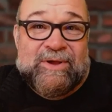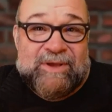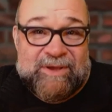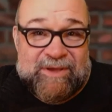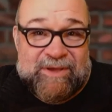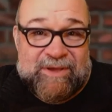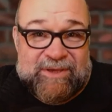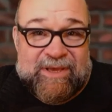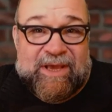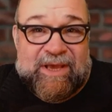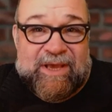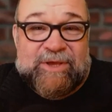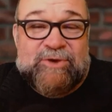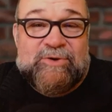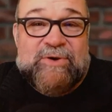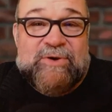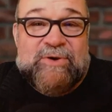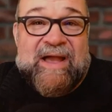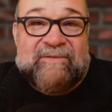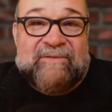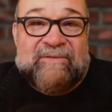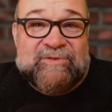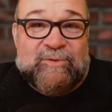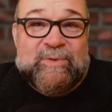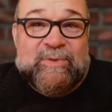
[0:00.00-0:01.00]
You
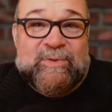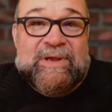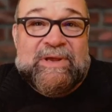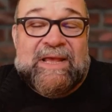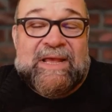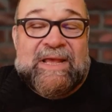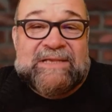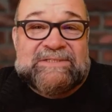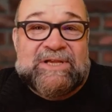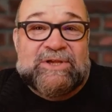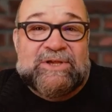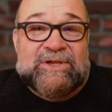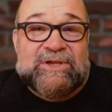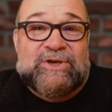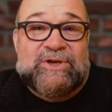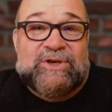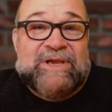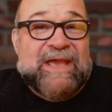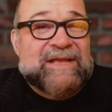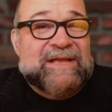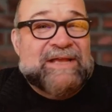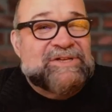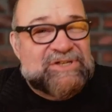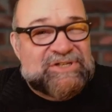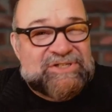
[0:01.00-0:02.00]
have to realize that you
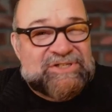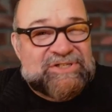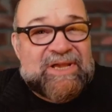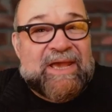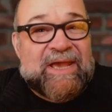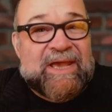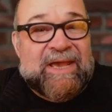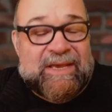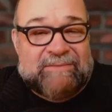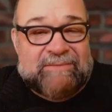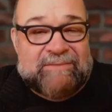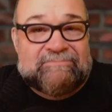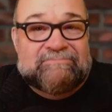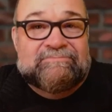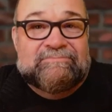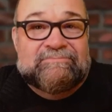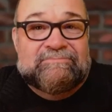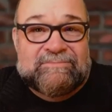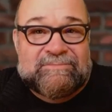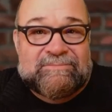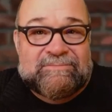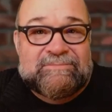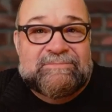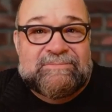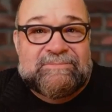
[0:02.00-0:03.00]
can't just say it.
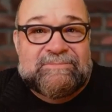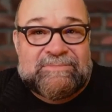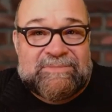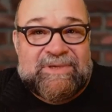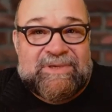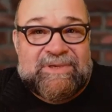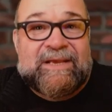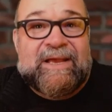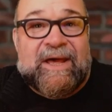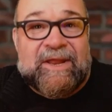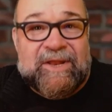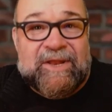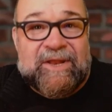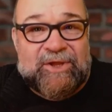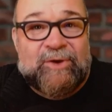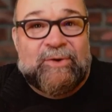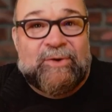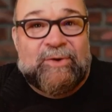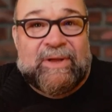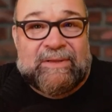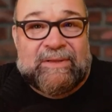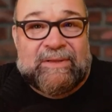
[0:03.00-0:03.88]
You got to do it.